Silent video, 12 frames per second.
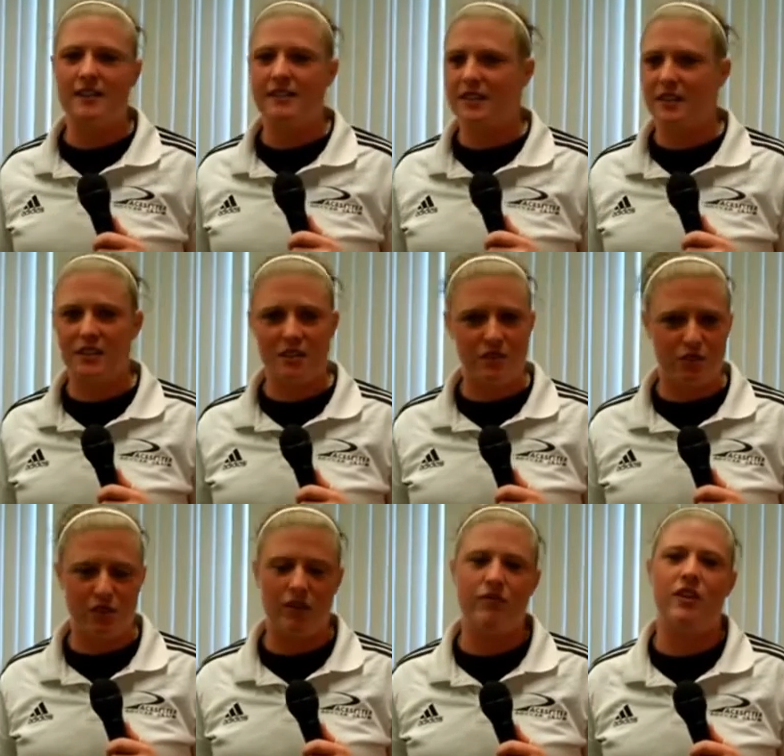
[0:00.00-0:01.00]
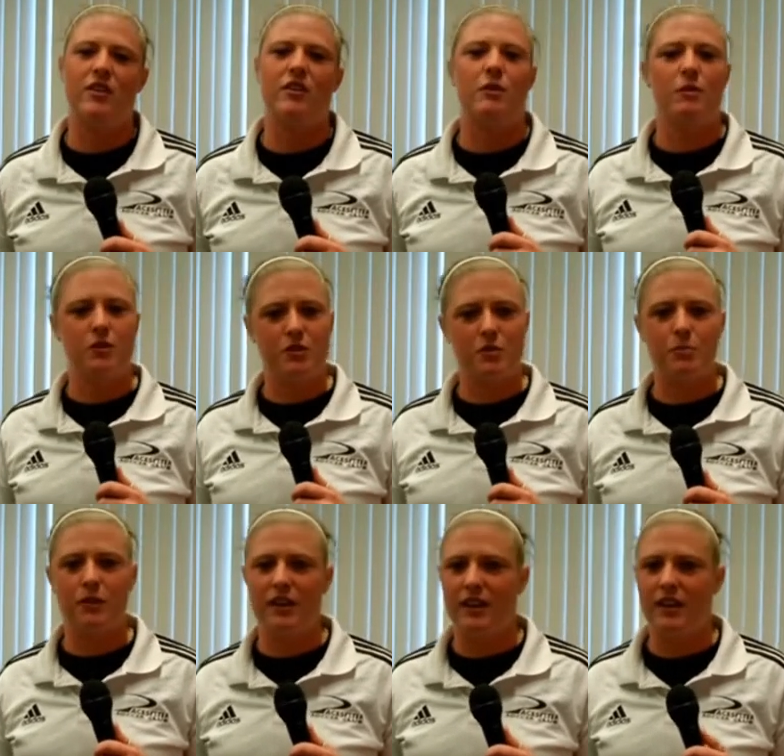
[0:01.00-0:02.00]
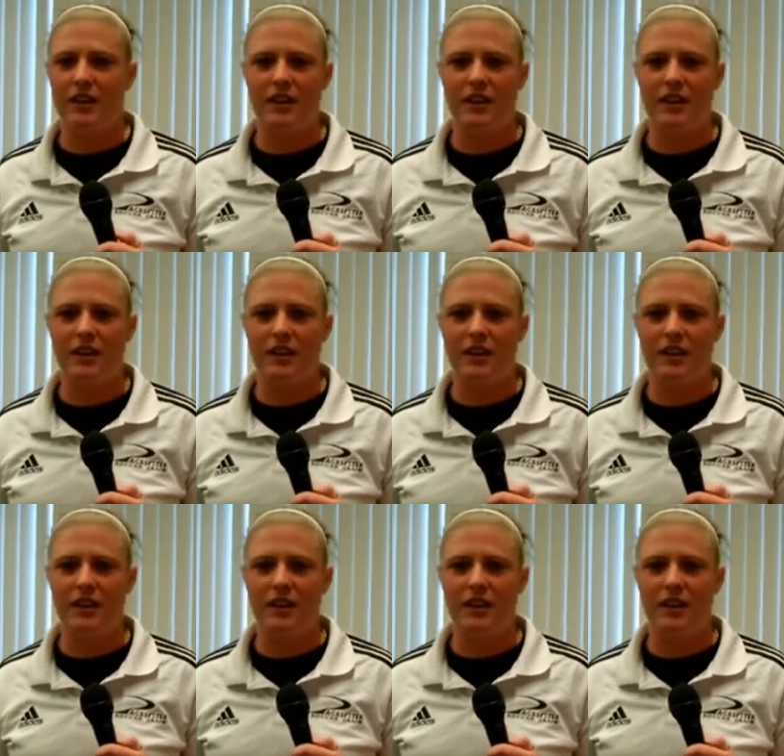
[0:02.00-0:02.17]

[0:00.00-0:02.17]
said that she's a strong defender, went and watched her play.